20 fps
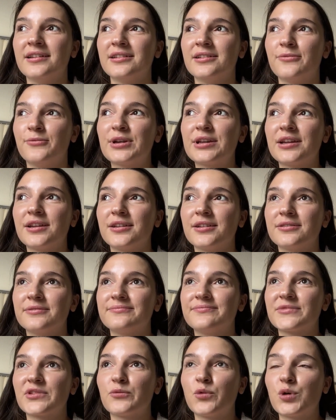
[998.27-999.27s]
When I
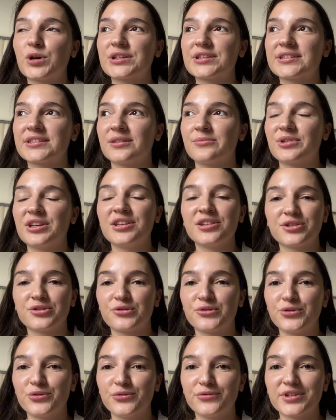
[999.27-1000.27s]
watch some
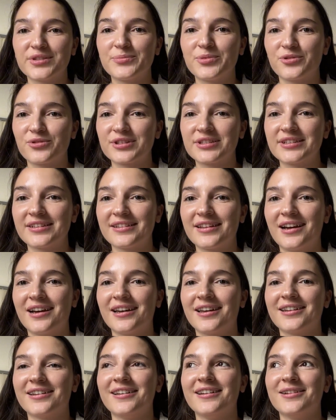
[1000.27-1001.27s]
interview with person,
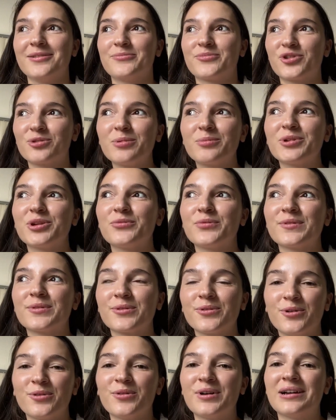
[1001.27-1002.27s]
I probably will
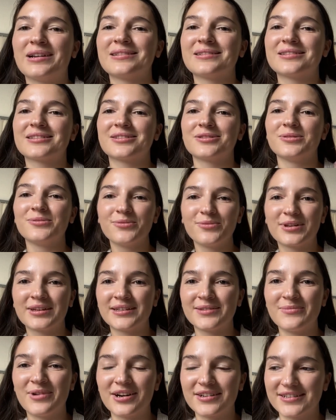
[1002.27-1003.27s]
go and look
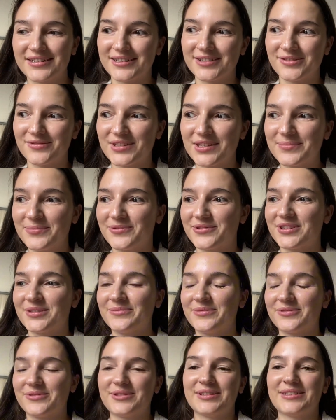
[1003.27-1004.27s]
at matrix of this person
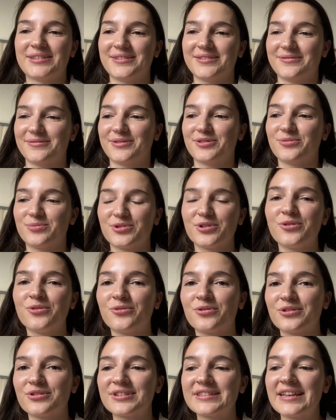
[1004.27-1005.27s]
because I'm super
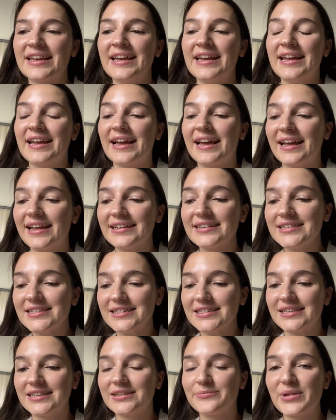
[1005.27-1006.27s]
curious. And
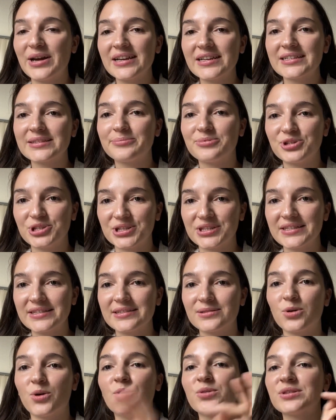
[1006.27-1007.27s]
in my
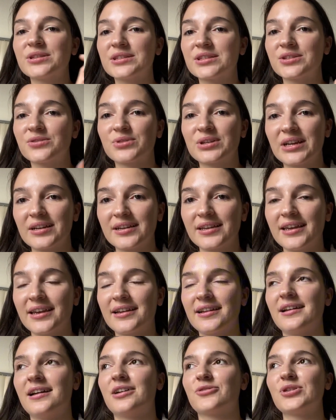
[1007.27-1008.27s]
experience, all the three
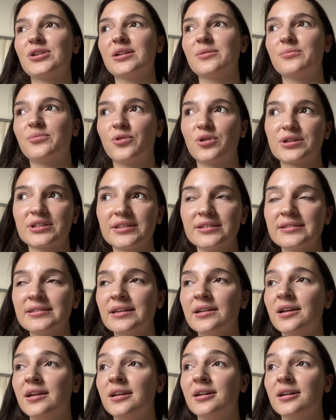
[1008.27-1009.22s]
arcana are really important.